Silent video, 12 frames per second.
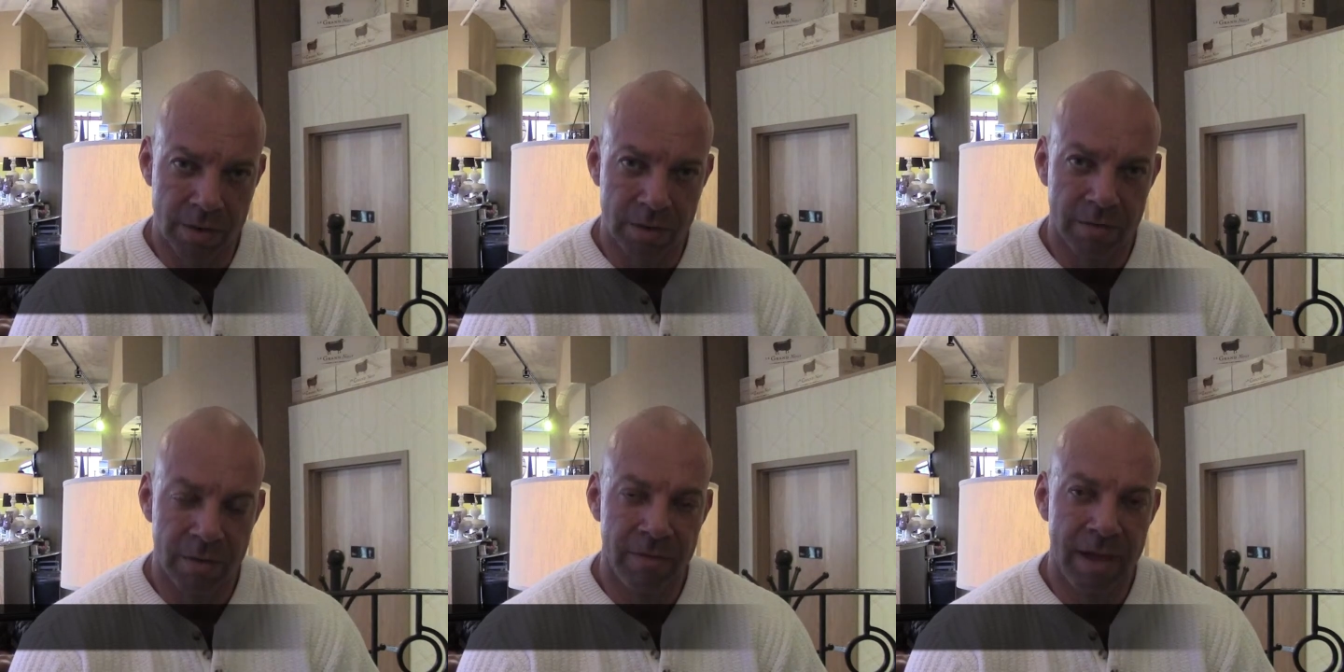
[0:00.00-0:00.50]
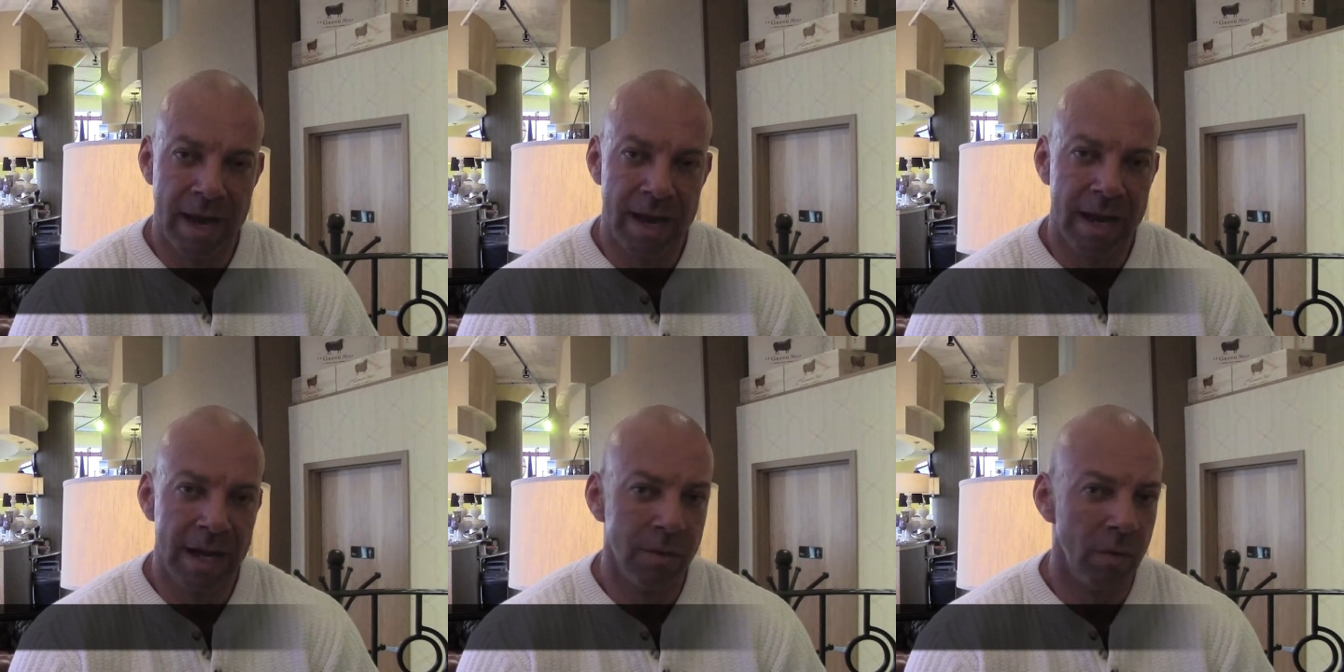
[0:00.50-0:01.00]
So if you've had
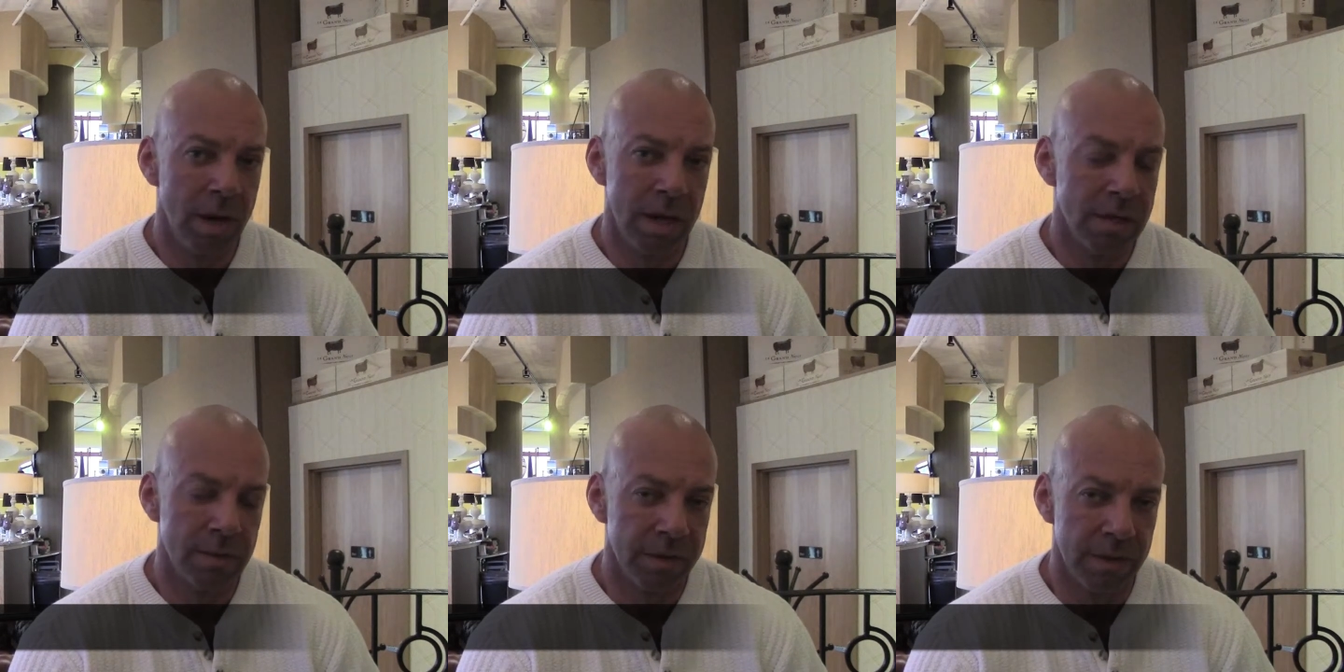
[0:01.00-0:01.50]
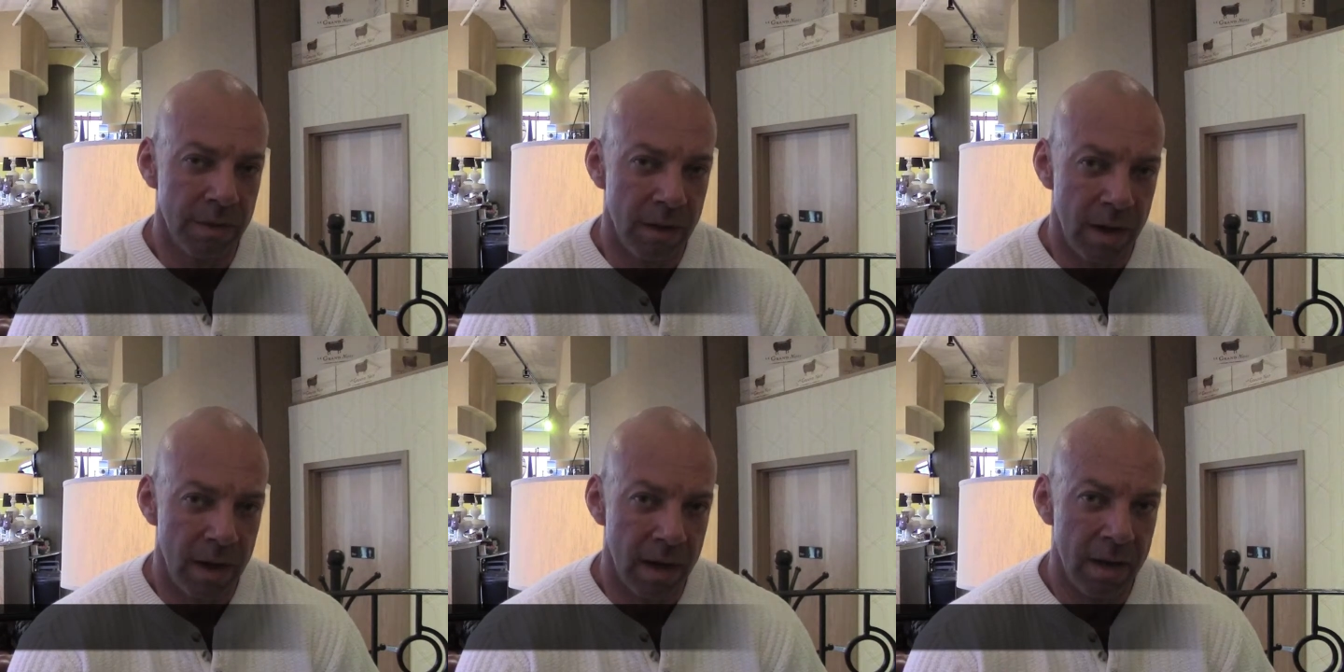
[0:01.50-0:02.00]
any run-ins with the
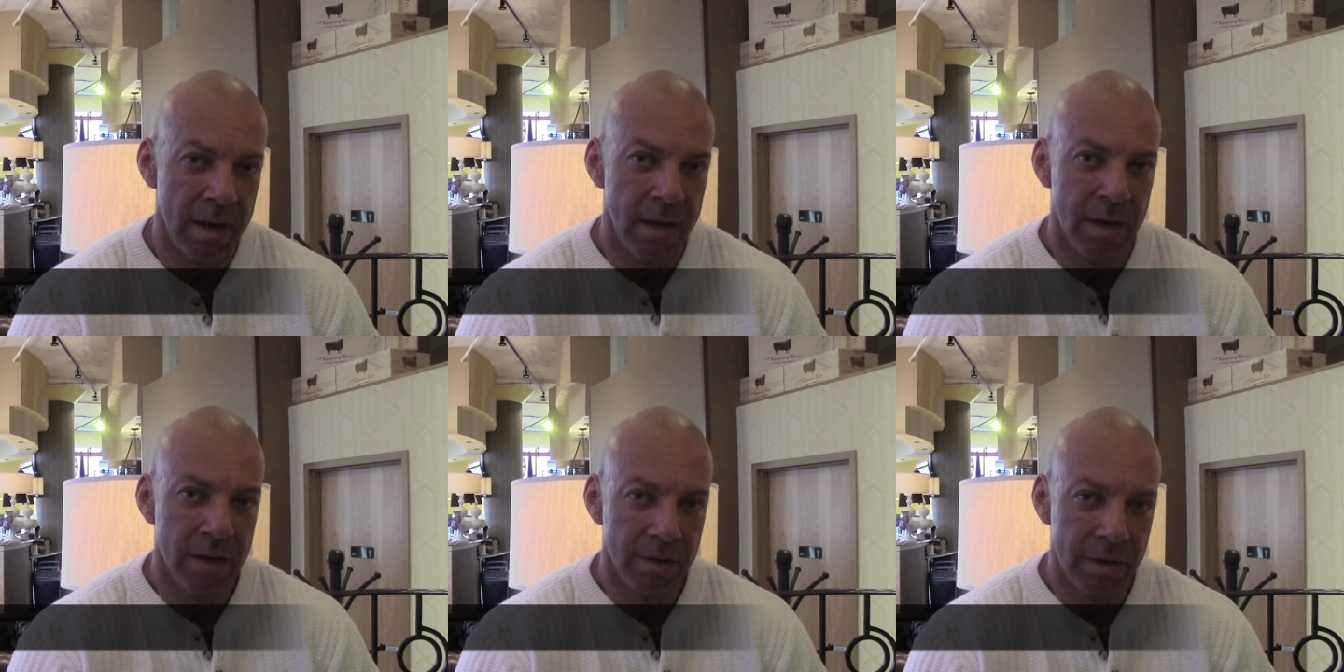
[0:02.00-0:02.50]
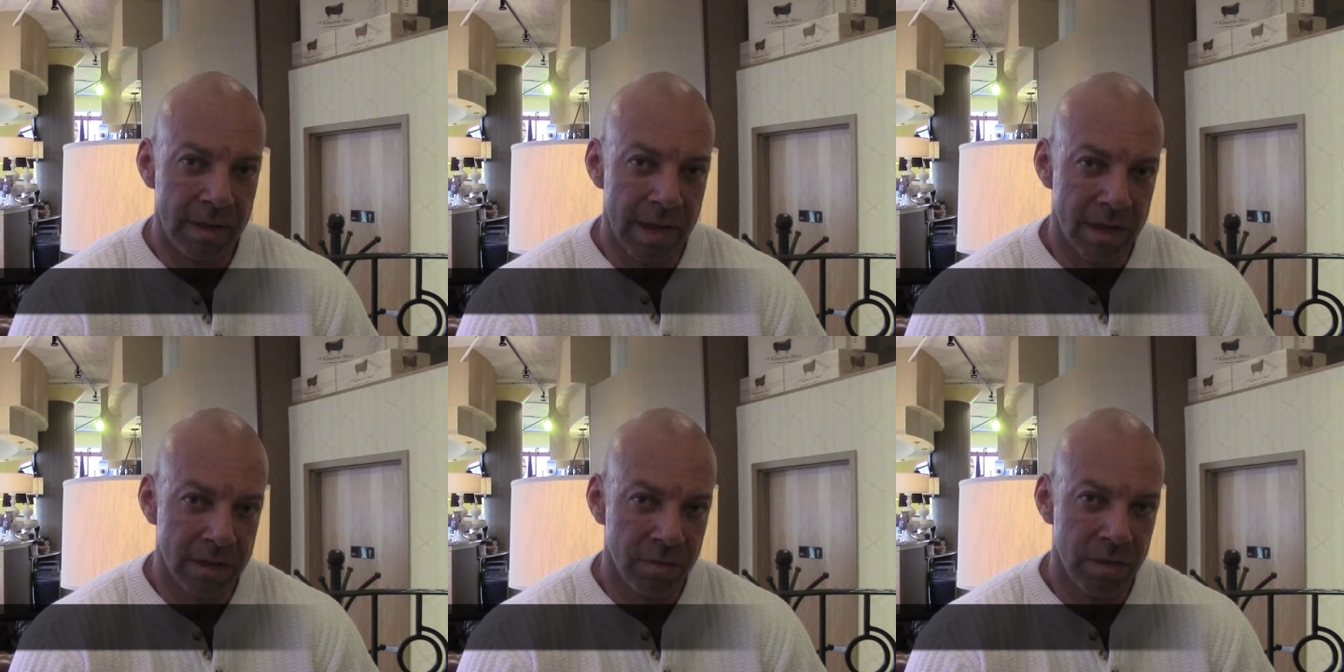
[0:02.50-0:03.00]
law during
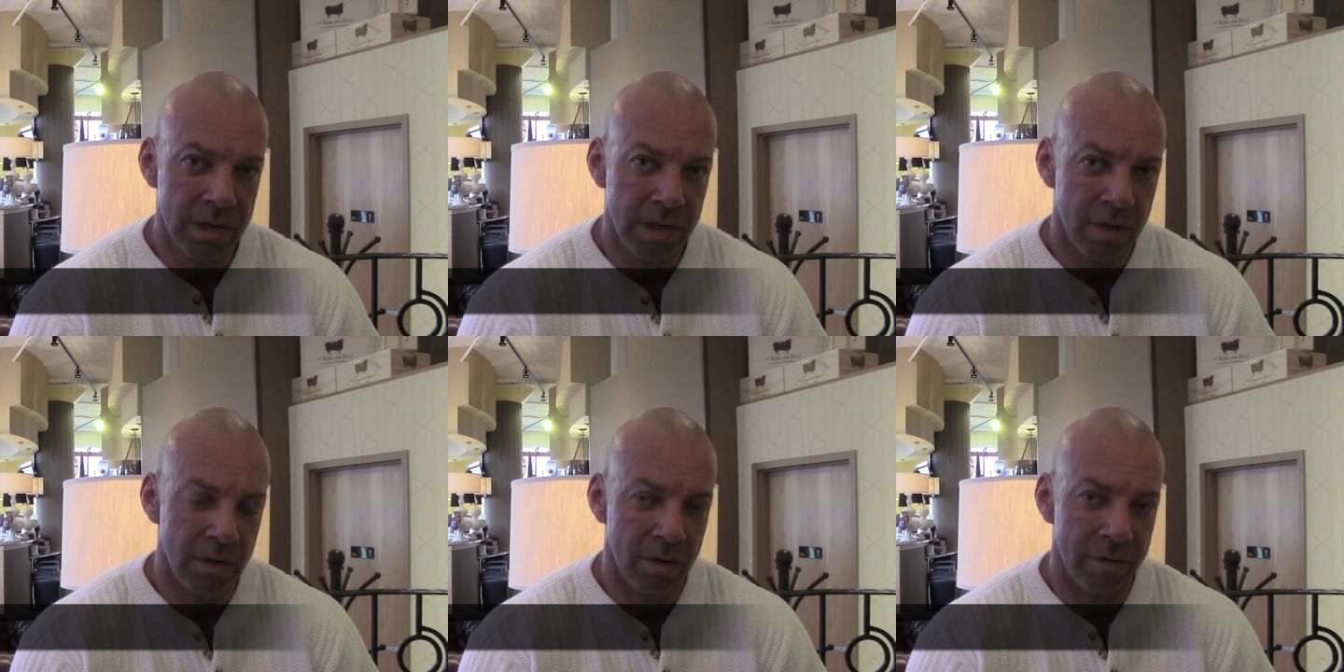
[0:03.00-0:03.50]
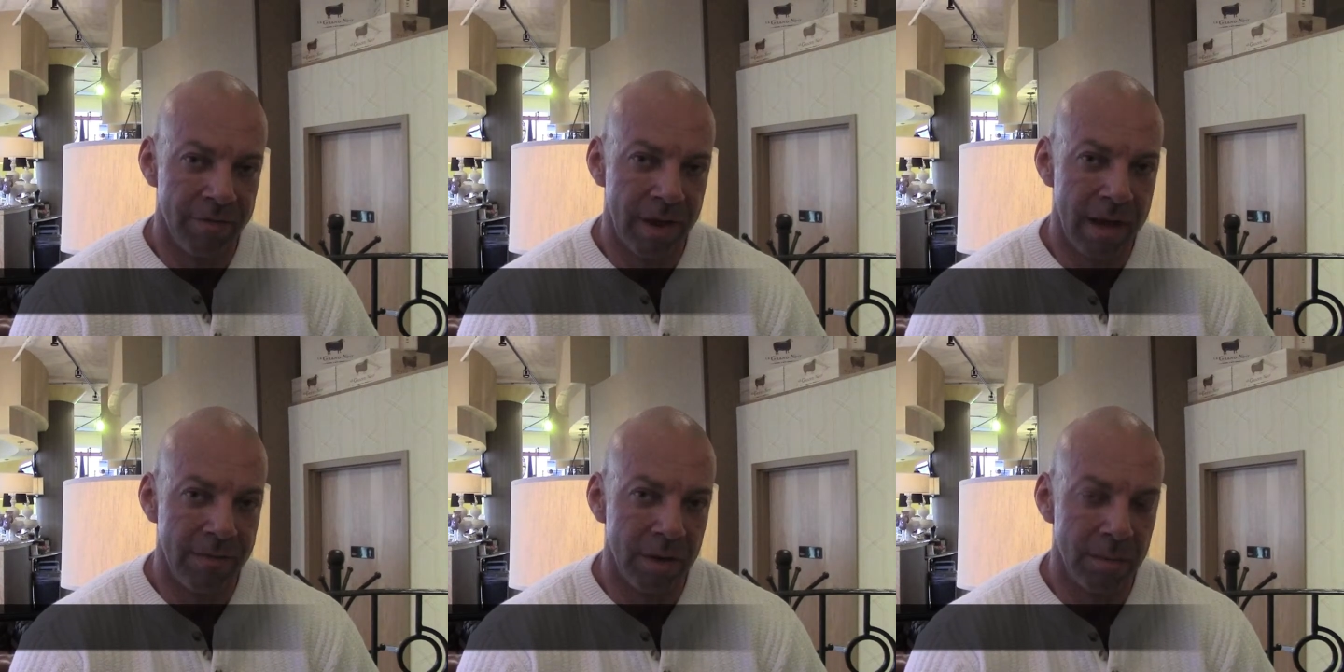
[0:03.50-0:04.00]
that 3-year or
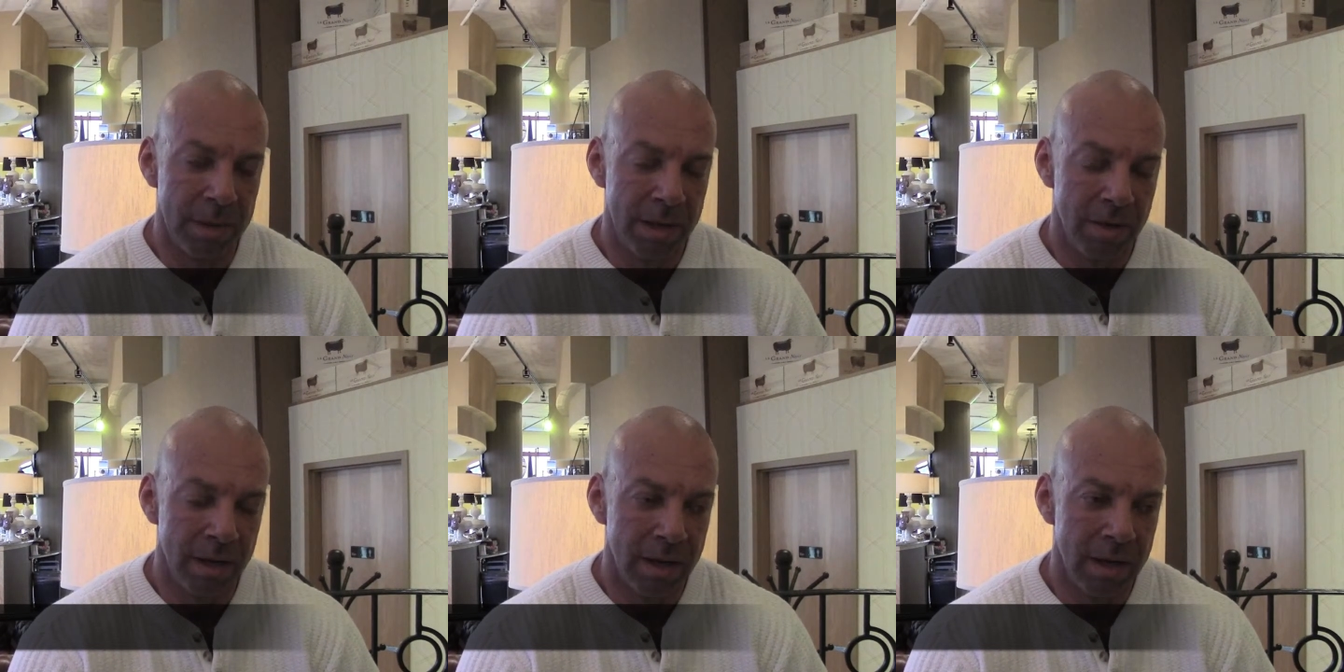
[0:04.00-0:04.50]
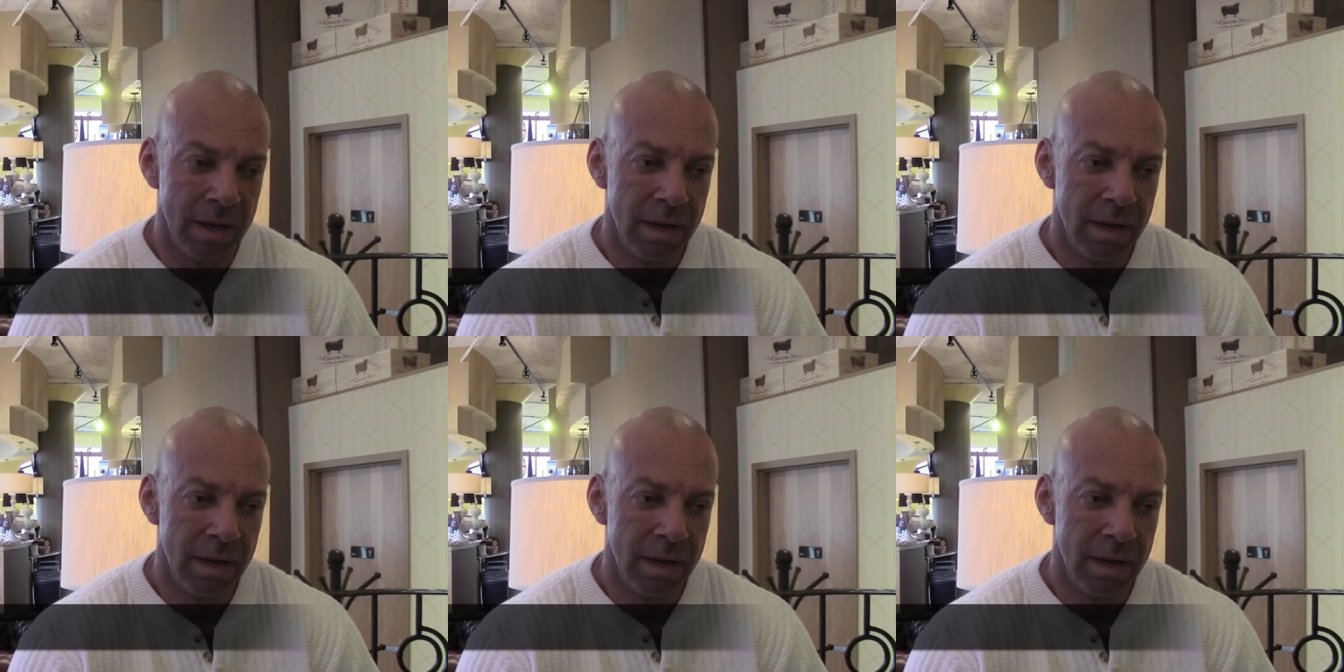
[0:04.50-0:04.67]
5-year period,